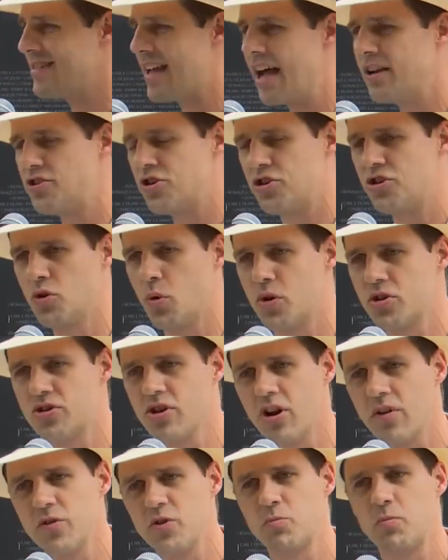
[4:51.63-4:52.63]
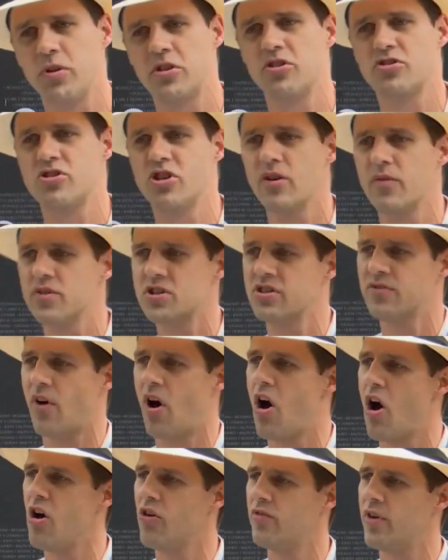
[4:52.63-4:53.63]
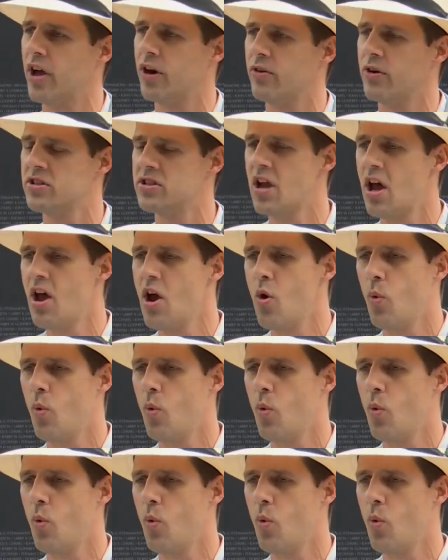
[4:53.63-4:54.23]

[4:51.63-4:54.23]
not just your service, but the service of all veterans.